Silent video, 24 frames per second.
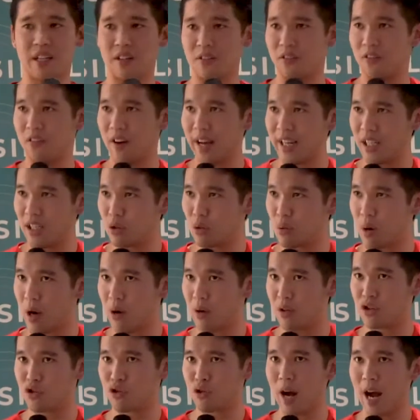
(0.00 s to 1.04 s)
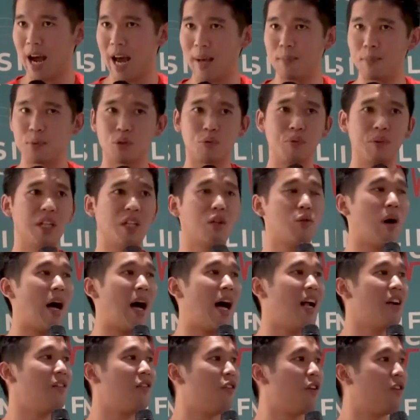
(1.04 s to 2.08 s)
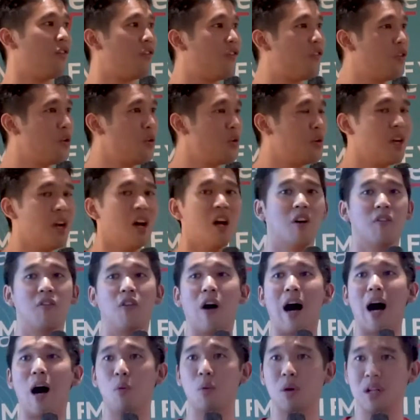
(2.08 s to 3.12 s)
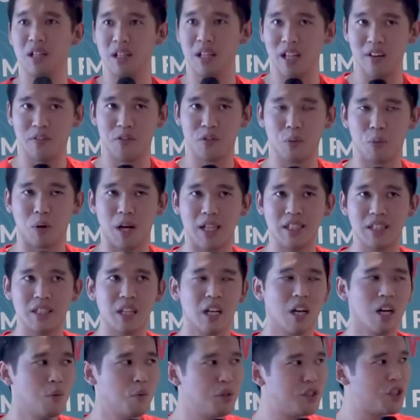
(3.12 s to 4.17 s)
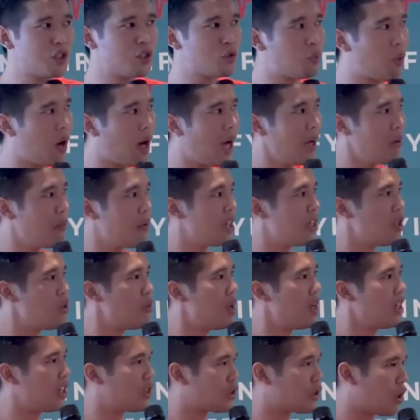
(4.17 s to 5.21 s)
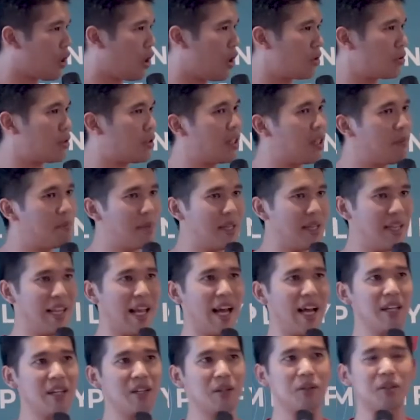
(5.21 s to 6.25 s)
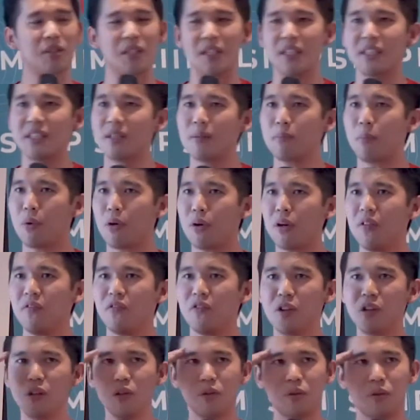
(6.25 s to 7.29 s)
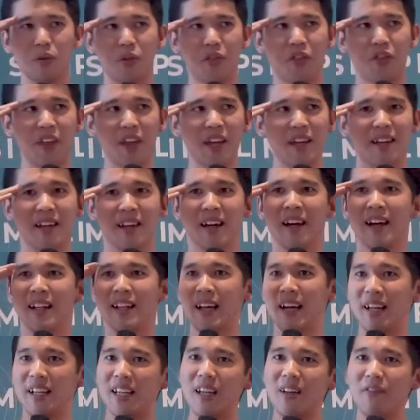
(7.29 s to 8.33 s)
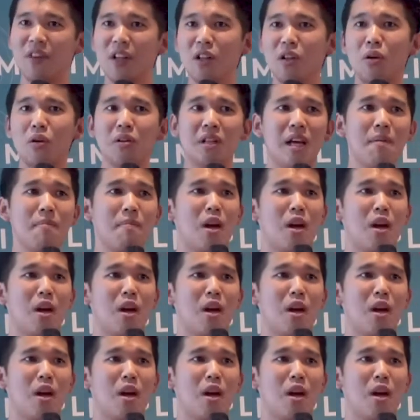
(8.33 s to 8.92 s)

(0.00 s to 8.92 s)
confined to our tribes, we need to hunt for food for our loved ones, which is why when you want to talk to the millennials, it is important for you to think that even though they